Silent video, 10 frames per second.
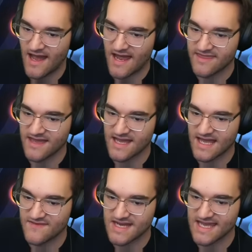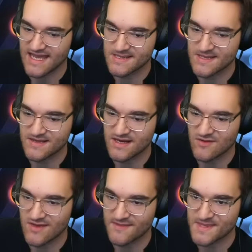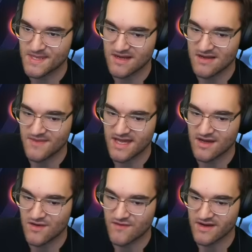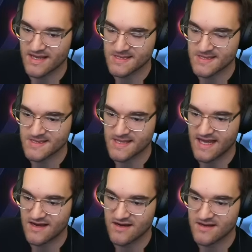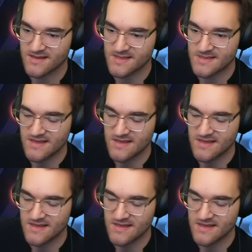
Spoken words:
I think I have to cancel here while I'm stuck on mana over Essence Scatter, because